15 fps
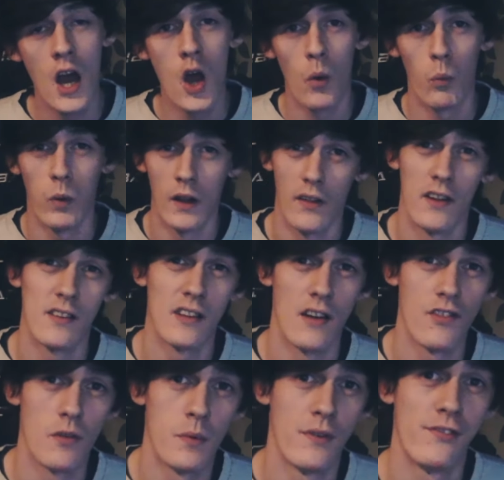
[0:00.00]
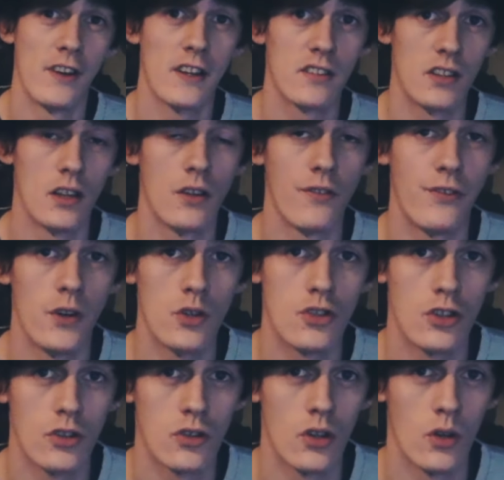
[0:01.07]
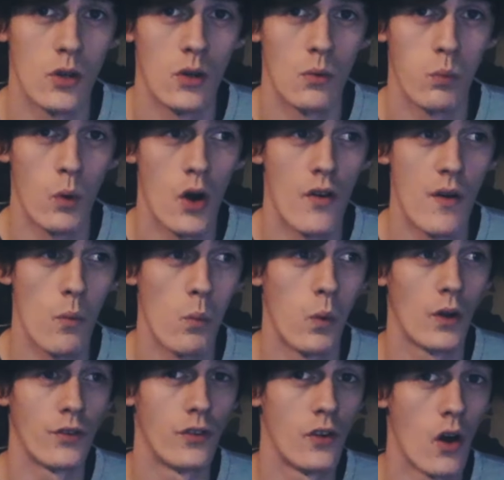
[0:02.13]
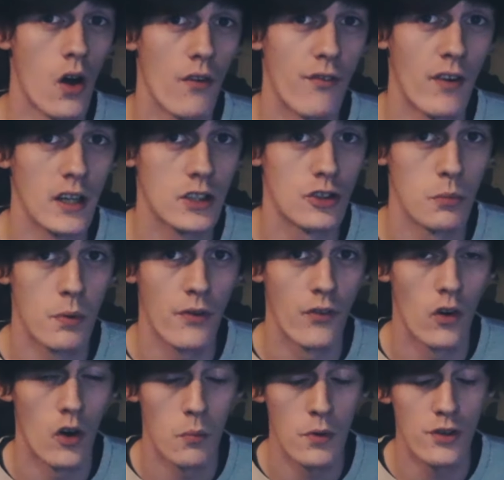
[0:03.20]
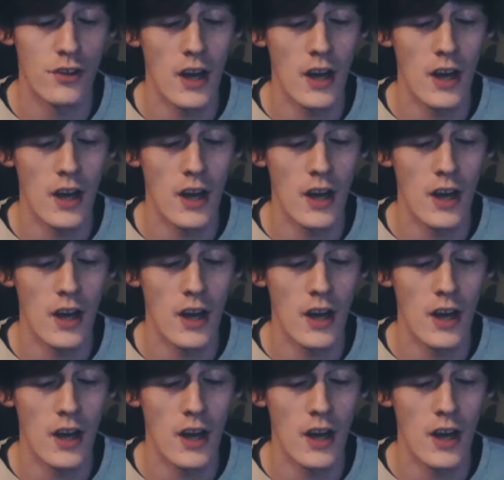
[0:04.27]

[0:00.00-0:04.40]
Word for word: Will this ever be fixed in the future to where it will not affect your performance?